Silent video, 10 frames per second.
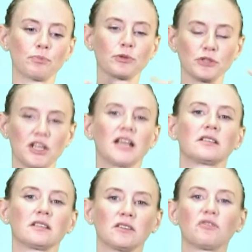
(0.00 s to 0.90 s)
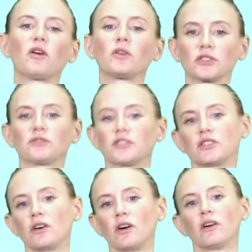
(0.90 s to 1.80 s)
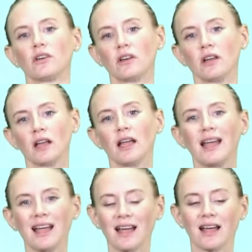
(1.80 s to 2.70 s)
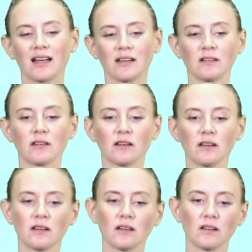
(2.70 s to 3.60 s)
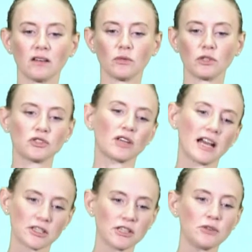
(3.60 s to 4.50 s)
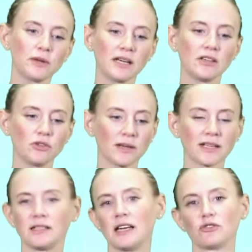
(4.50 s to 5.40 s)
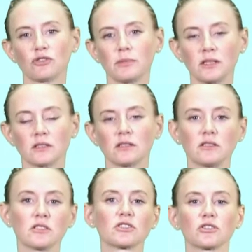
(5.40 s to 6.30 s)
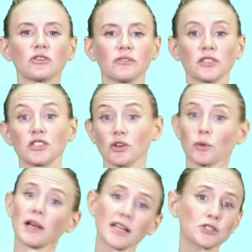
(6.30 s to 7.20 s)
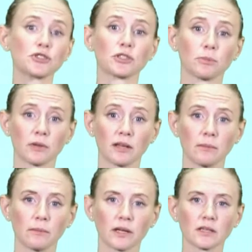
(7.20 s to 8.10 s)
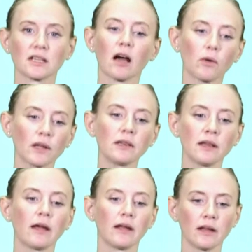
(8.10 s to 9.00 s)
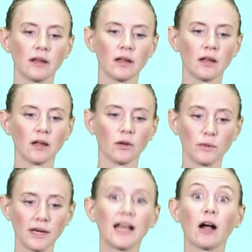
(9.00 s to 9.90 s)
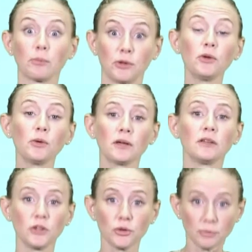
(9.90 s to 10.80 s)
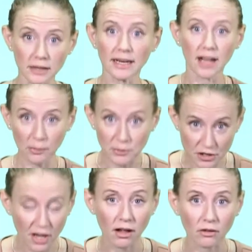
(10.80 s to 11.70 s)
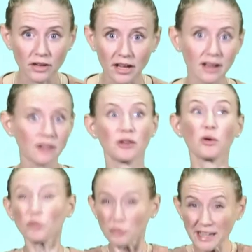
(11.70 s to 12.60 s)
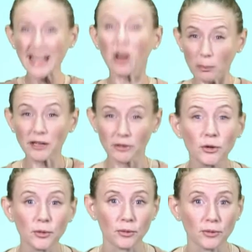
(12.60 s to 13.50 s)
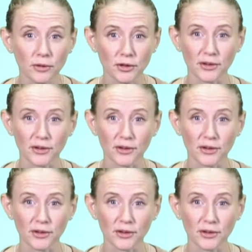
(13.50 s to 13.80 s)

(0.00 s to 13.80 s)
project a false facade, and which actually really doing a detriment and a disservice to your relationship with them, because how can they really help you and you really help yourself if they're not really helping you?